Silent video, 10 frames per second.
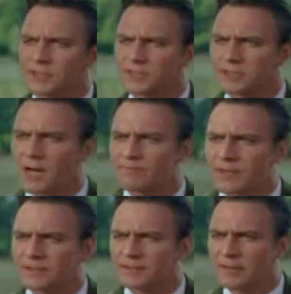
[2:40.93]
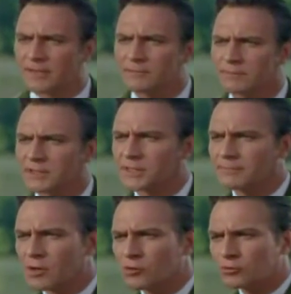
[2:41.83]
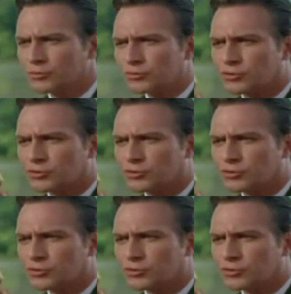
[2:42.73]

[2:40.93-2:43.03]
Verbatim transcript: dressed up in nothing but some old